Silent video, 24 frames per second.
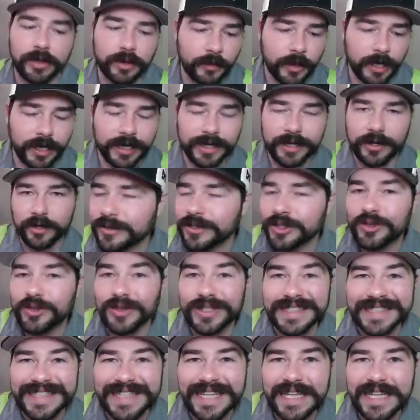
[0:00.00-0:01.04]
I'm not here to
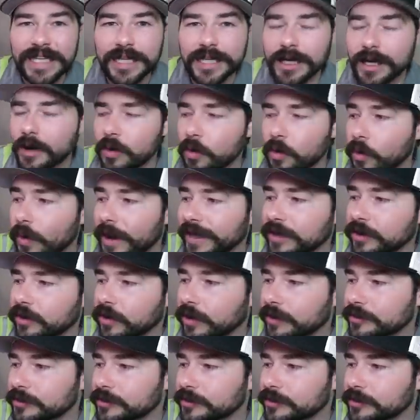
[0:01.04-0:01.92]
critique Wankel.